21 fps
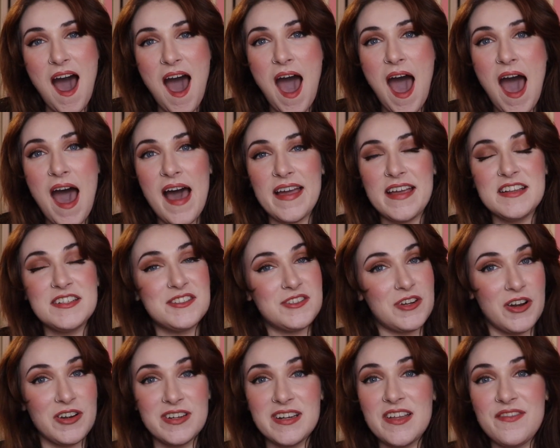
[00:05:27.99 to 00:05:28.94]
I
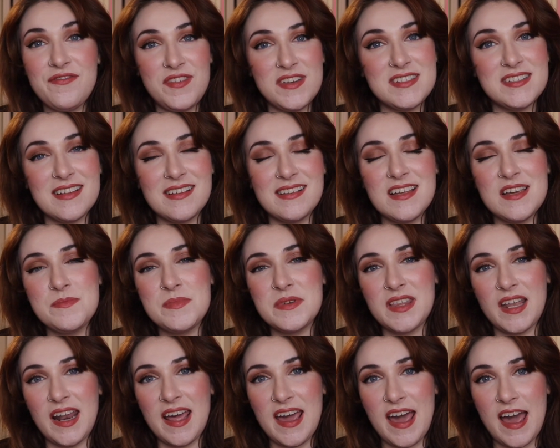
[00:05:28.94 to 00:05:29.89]
started it physically, but
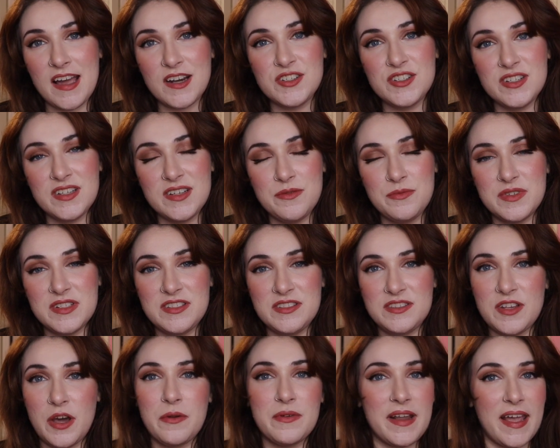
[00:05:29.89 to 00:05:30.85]
then I actually was
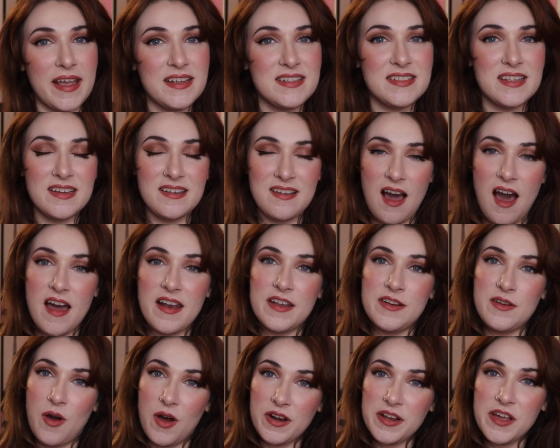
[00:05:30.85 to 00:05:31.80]
so nice and got
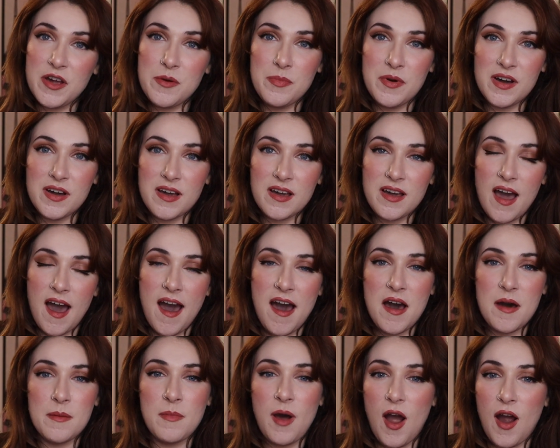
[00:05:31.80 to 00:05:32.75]
an audiobook
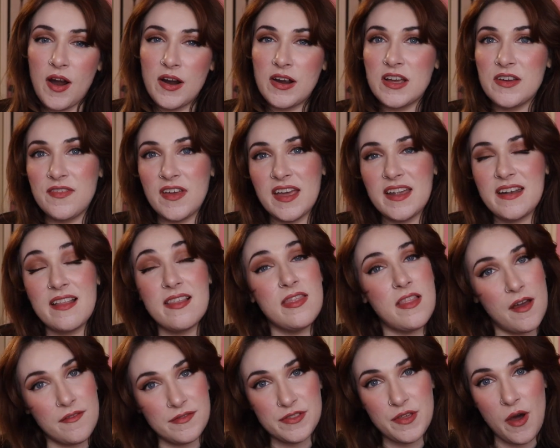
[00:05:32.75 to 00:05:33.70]
arc of it.
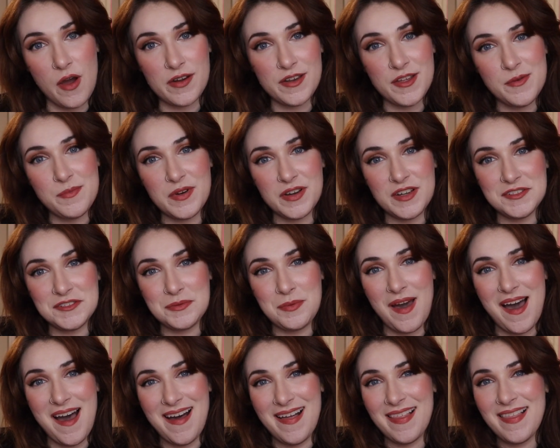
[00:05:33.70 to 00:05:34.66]
Loved the audiobook as
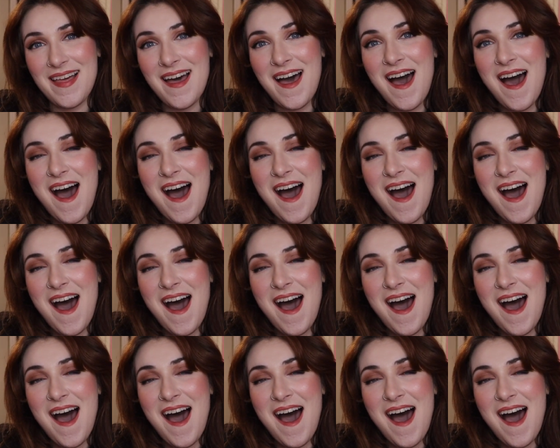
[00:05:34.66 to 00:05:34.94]
well.